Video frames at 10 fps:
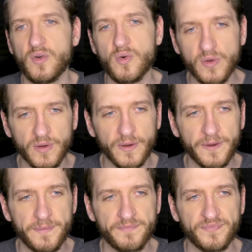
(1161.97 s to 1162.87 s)

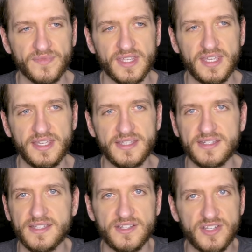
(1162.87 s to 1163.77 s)
or
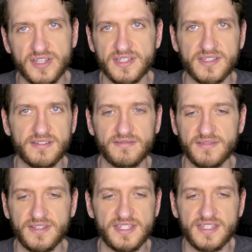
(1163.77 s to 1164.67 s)
is it just
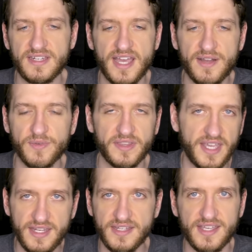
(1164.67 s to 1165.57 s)
is it not
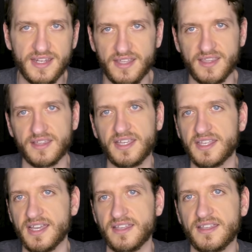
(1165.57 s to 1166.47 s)
related to anything like
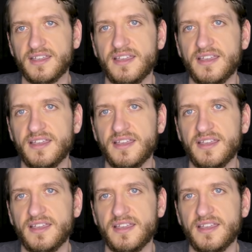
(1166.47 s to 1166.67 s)
that?